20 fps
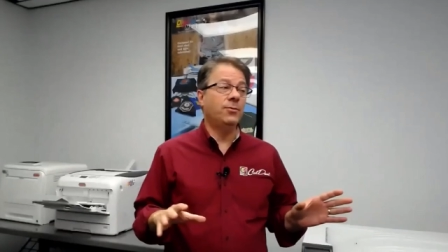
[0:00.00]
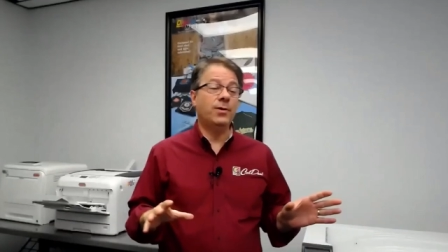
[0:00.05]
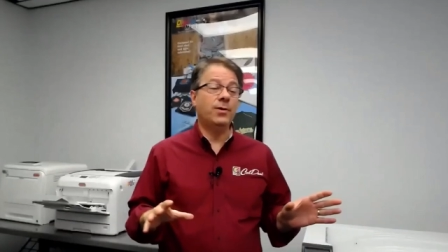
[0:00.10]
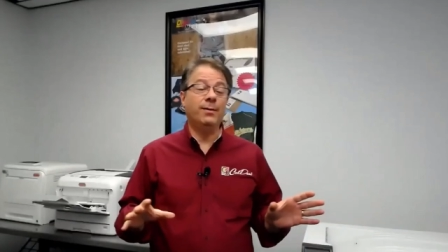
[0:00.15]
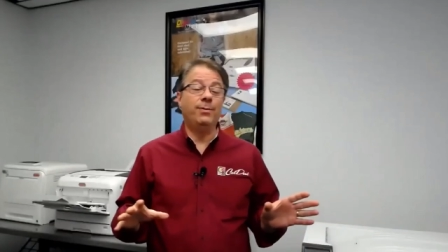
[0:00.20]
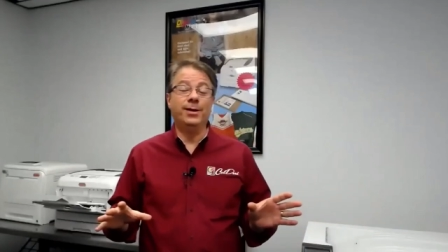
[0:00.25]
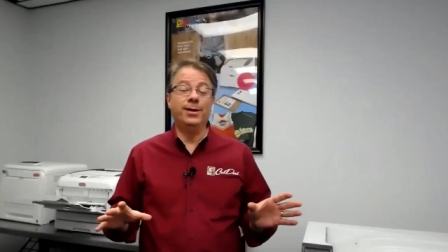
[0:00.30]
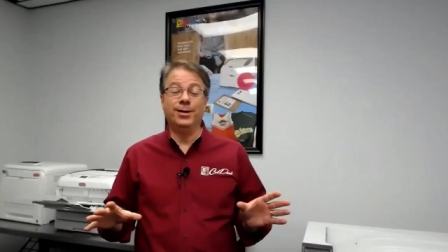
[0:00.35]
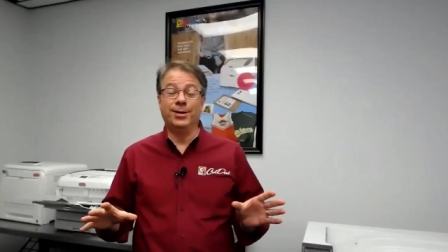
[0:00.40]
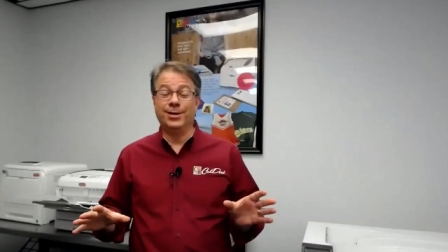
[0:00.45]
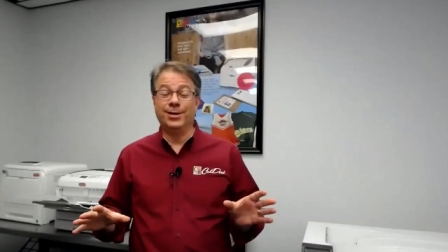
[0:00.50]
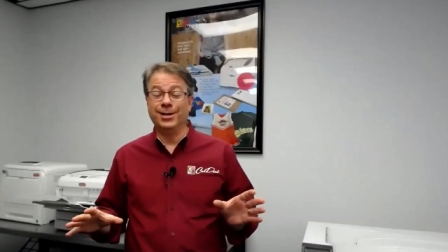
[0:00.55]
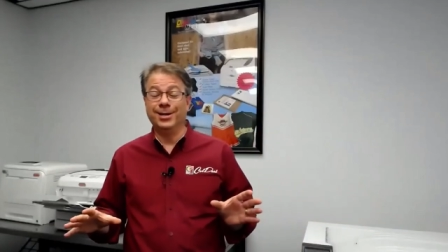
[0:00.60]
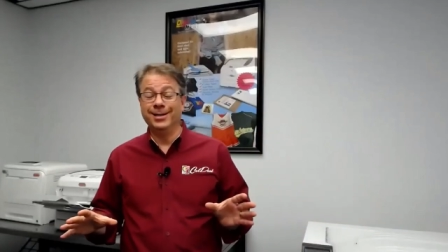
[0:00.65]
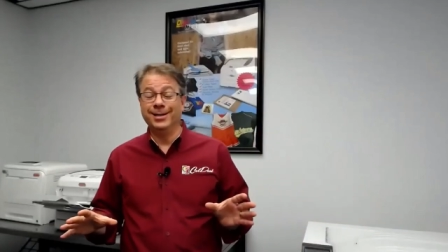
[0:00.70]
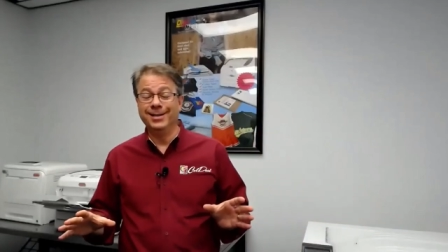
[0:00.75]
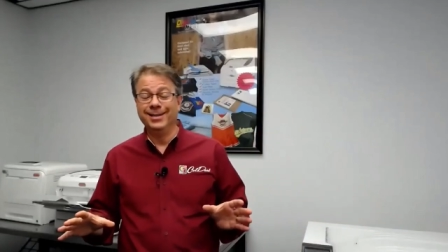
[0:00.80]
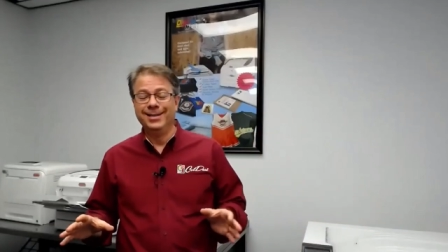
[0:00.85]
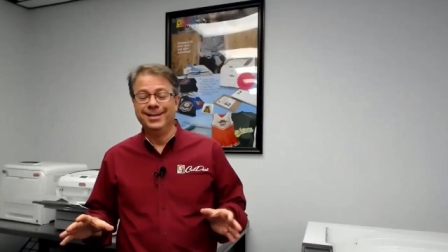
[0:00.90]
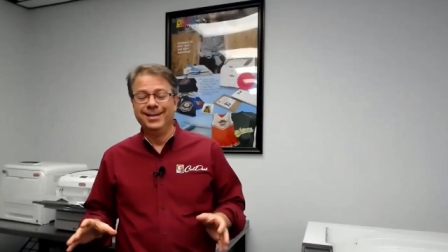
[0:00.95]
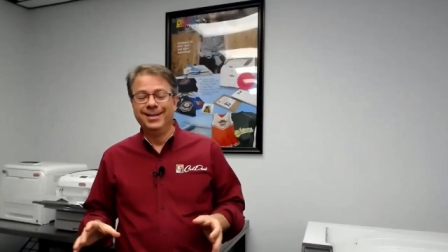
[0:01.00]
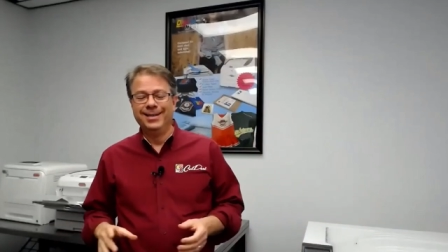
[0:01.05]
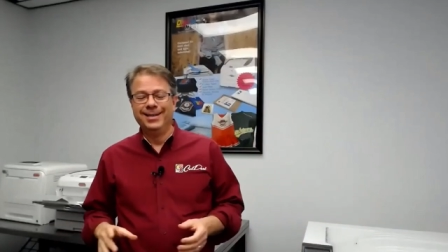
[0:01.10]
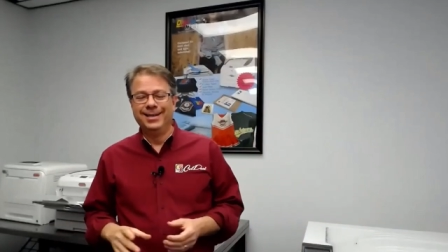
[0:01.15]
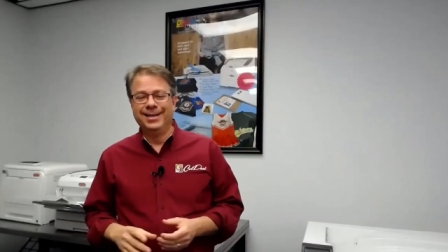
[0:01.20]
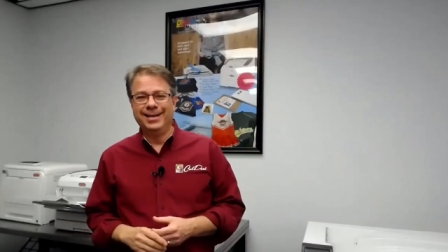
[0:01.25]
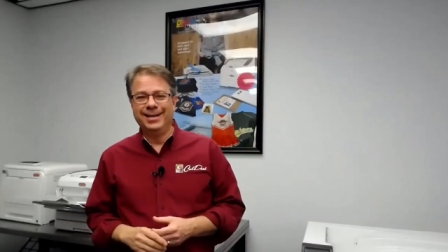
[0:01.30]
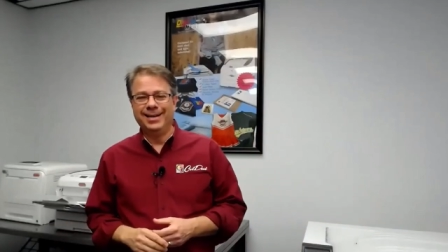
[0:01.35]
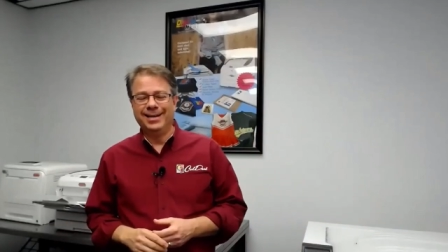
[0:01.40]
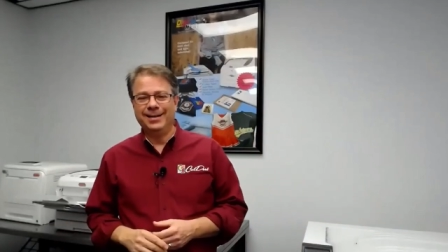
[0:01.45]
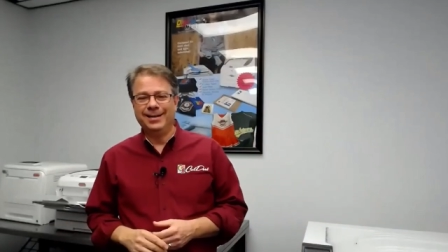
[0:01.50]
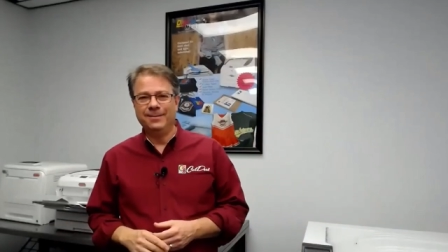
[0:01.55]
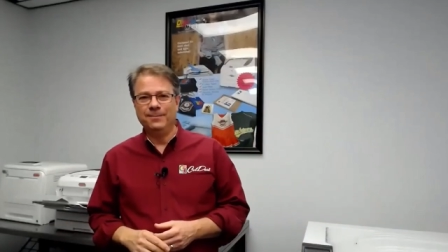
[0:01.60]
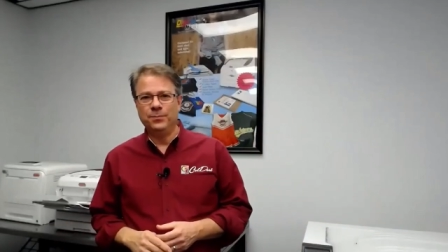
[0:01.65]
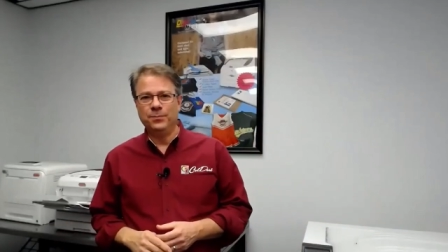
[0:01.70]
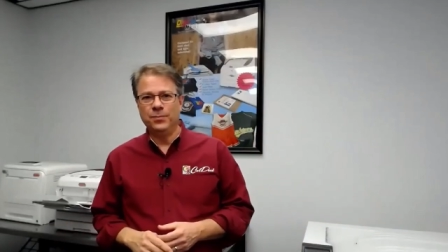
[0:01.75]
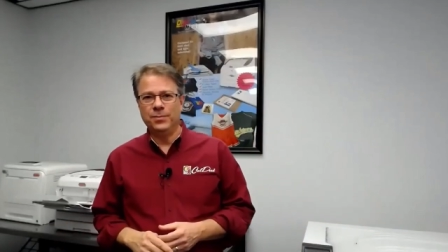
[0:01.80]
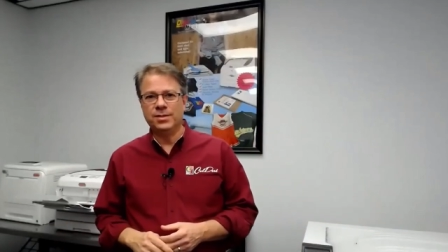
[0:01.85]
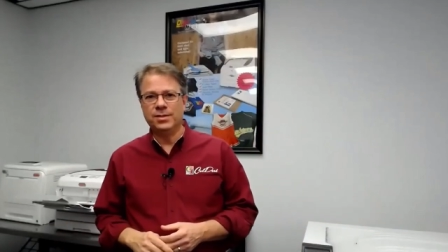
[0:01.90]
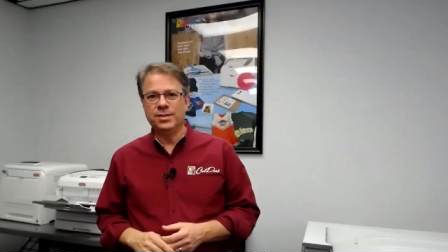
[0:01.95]
webinar.
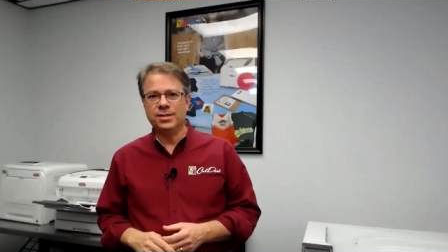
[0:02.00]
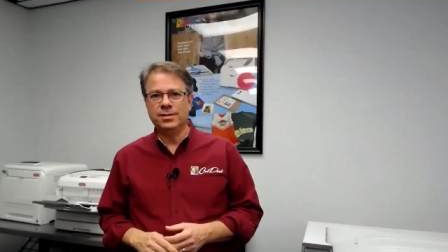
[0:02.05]
Um,